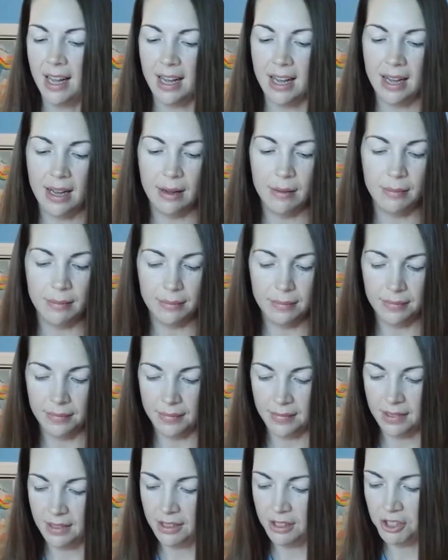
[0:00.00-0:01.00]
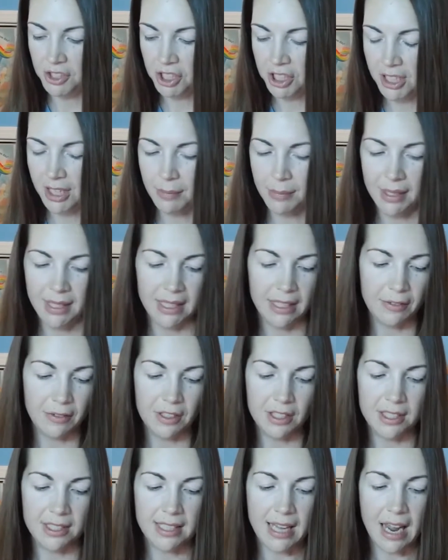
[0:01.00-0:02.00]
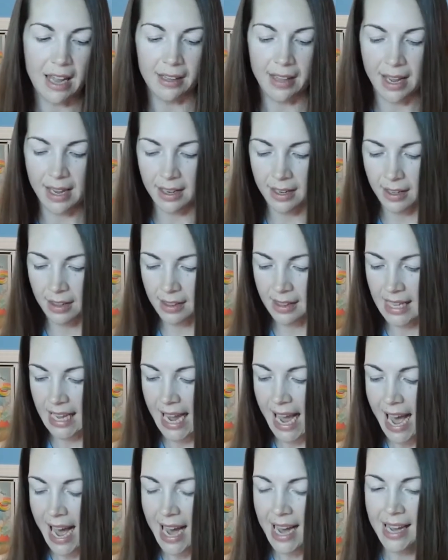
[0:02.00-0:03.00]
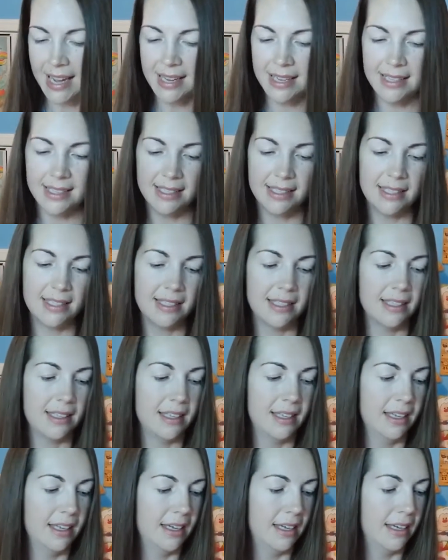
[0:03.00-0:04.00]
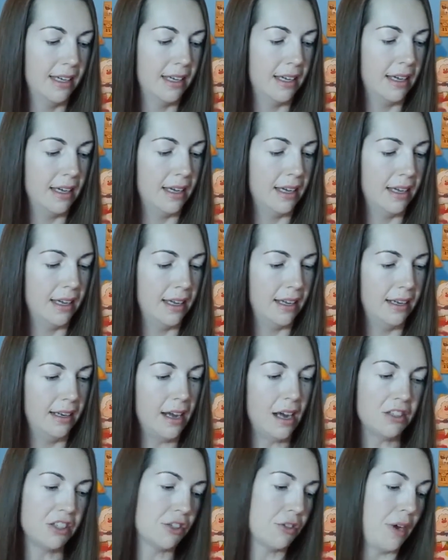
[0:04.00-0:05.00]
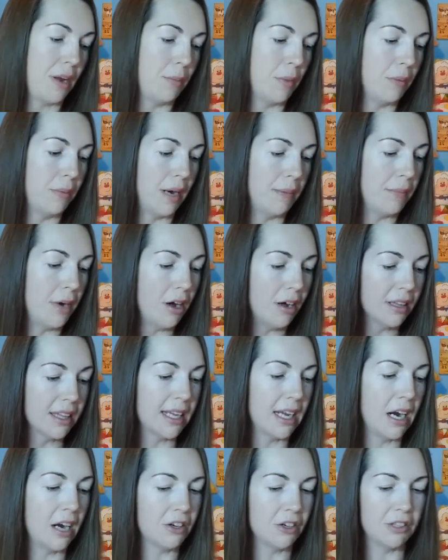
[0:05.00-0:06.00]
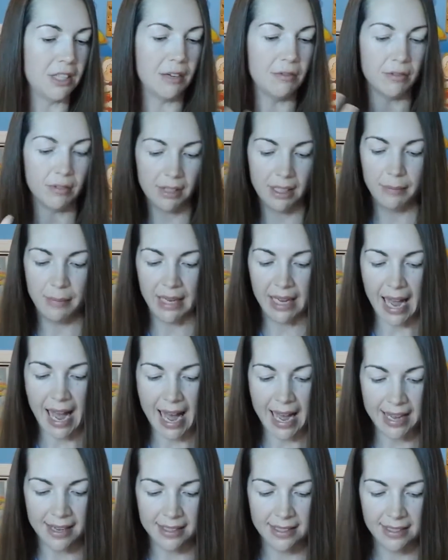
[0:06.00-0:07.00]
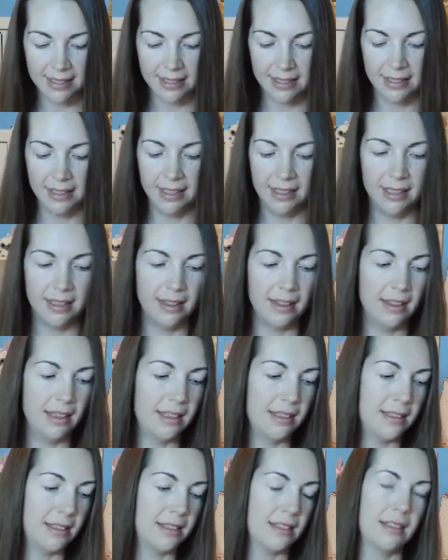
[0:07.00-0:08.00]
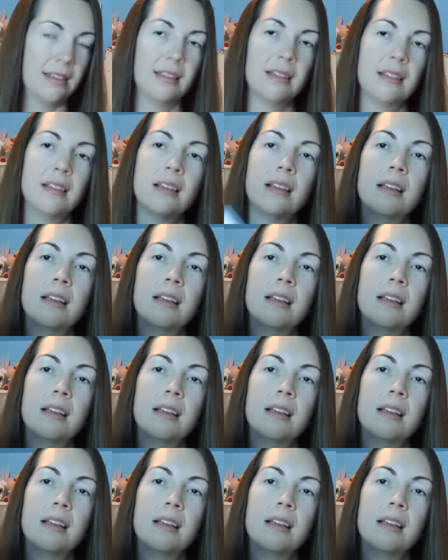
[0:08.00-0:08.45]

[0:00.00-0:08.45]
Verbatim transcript: Um, just completely different style. Like the eyes, not just Rainbow Brite, but all the characters have really big eyes in this